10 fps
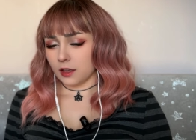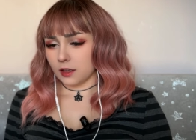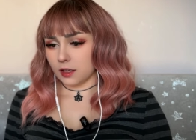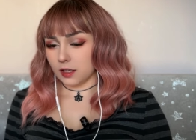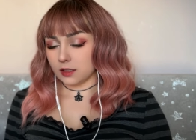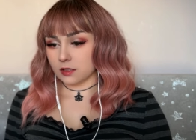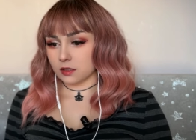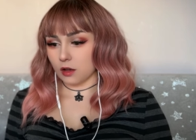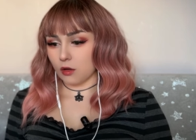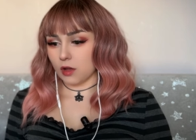His
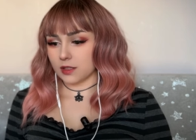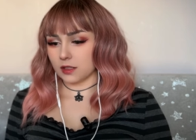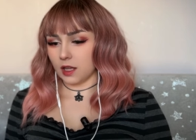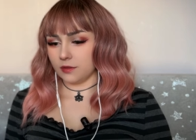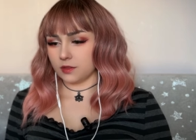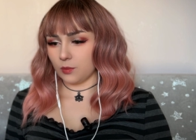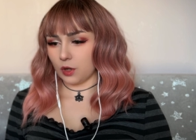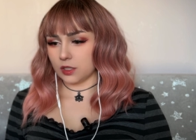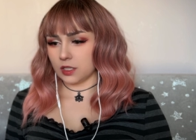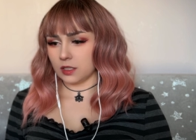soul has left the
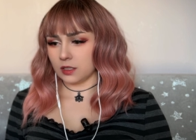body.